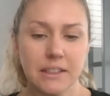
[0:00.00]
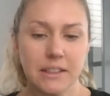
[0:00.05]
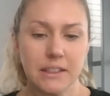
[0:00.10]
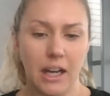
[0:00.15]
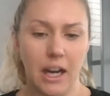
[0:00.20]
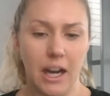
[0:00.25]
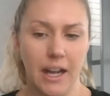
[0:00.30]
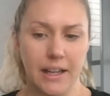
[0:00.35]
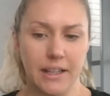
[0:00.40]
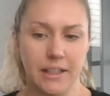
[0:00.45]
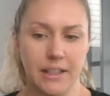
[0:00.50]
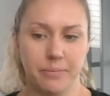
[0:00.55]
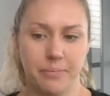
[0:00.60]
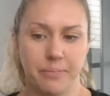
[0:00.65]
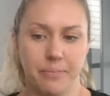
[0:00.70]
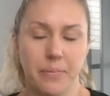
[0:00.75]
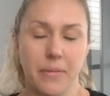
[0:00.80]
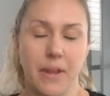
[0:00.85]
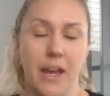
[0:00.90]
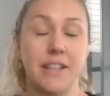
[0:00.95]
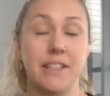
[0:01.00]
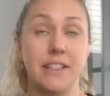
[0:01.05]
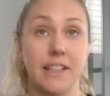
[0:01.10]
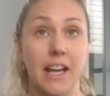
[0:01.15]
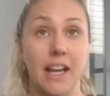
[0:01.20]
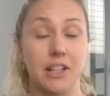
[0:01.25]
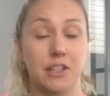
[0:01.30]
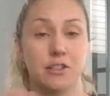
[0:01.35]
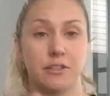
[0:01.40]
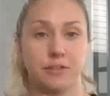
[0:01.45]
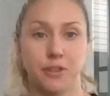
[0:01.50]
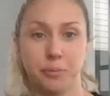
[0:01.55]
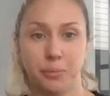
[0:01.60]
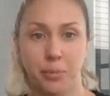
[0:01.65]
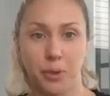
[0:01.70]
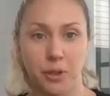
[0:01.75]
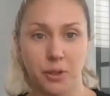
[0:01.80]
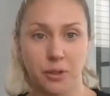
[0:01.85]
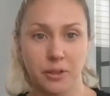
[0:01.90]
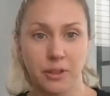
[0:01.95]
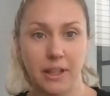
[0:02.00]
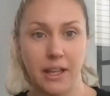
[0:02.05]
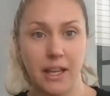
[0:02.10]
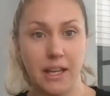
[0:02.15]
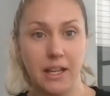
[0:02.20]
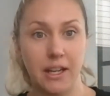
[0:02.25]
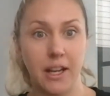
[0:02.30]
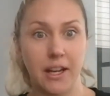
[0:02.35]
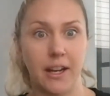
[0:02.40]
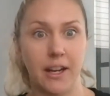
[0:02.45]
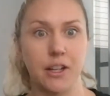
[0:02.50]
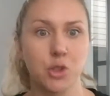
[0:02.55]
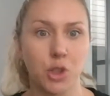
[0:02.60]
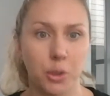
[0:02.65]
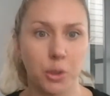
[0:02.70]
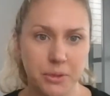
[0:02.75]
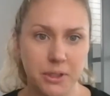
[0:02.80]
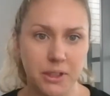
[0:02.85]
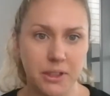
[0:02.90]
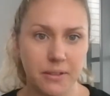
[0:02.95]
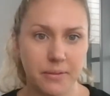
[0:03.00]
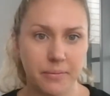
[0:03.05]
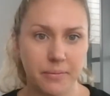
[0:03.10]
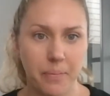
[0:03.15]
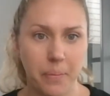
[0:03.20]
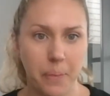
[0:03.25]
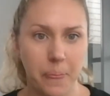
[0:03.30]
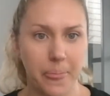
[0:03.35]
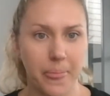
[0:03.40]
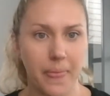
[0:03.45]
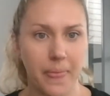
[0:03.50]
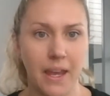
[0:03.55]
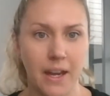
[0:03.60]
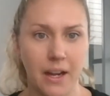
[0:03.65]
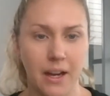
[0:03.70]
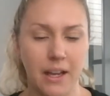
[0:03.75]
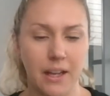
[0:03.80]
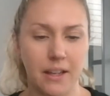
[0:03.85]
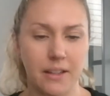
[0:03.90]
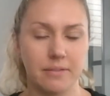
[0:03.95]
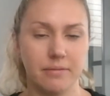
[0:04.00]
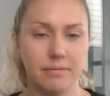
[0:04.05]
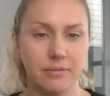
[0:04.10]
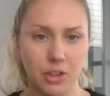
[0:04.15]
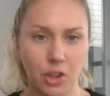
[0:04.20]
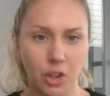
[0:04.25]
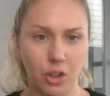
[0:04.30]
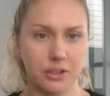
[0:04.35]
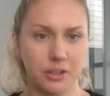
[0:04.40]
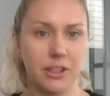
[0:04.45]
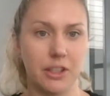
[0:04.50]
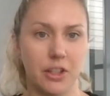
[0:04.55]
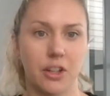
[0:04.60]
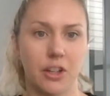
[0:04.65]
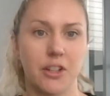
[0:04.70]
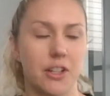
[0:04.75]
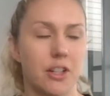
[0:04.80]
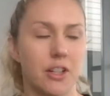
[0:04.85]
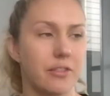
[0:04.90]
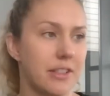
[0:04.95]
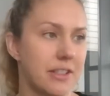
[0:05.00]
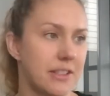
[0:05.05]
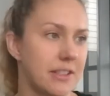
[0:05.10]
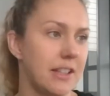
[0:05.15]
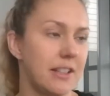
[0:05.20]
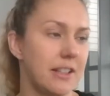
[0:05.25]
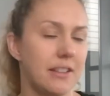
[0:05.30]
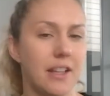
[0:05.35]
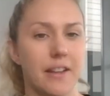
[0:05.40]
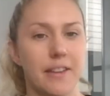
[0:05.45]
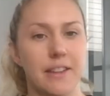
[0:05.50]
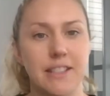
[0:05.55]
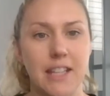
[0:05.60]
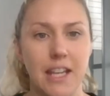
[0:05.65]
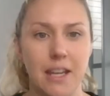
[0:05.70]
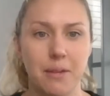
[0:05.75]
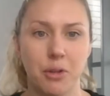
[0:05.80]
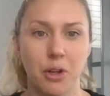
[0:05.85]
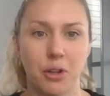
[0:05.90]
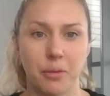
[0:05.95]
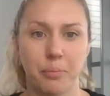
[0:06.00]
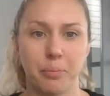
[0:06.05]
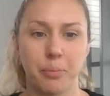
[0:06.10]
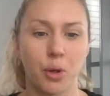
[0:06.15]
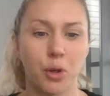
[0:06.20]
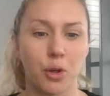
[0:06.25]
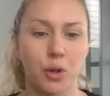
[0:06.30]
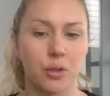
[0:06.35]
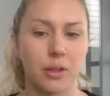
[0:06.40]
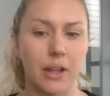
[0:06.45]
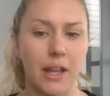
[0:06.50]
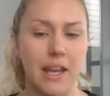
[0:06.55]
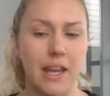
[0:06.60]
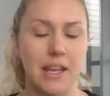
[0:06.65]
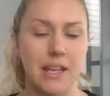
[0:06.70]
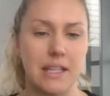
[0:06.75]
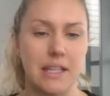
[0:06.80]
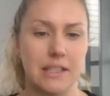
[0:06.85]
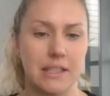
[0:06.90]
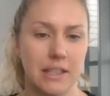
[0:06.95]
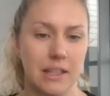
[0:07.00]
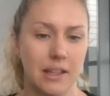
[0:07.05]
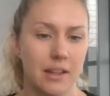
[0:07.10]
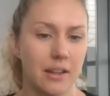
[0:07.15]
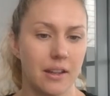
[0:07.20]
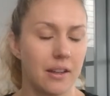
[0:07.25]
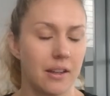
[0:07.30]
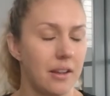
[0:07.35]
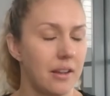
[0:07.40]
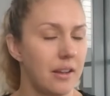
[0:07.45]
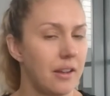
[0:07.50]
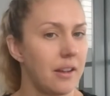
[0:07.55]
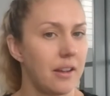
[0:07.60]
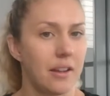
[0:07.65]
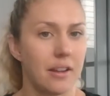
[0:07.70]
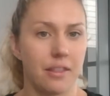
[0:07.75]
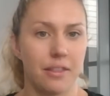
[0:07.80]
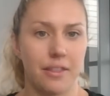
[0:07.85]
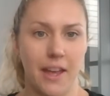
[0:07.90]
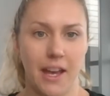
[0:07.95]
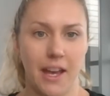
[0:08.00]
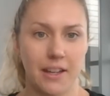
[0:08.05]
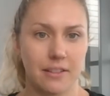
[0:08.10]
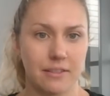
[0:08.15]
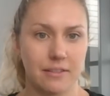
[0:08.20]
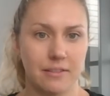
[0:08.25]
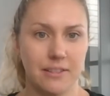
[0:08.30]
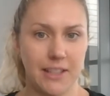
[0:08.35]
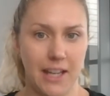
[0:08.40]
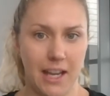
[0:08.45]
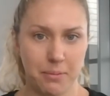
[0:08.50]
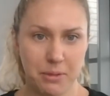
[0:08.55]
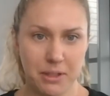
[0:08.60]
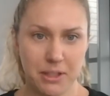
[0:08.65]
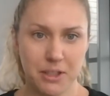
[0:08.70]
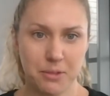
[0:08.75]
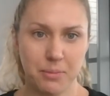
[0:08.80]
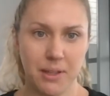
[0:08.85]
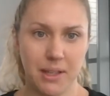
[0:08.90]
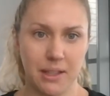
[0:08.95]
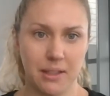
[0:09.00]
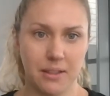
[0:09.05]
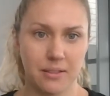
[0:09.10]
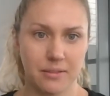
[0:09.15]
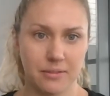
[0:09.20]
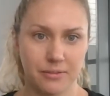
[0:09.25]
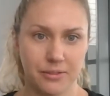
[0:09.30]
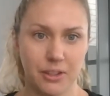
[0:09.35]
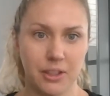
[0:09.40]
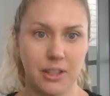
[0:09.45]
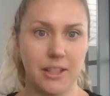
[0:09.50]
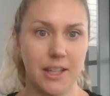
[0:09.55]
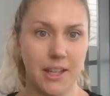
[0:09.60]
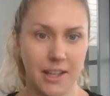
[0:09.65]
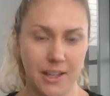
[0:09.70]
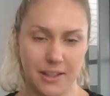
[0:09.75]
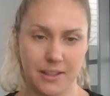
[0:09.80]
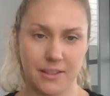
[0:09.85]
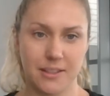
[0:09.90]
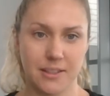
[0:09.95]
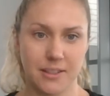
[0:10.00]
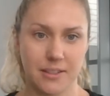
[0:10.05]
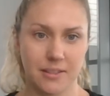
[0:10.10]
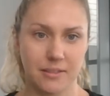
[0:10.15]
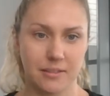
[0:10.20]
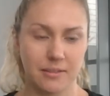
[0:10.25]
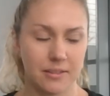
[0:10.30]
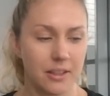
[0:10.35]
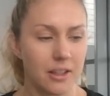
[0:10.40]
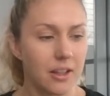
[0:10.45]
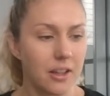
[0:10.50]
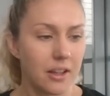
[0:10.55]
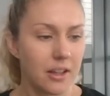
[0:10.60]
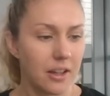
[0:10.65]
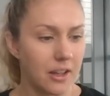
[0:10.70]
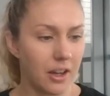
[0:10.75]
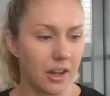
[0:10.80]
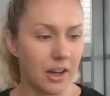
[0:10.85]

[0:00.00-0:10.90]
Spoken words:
I had to catch the football, and I dropped it, and I knocked it on, and obviously the other team got the ball, and that damaged me for years. Mm.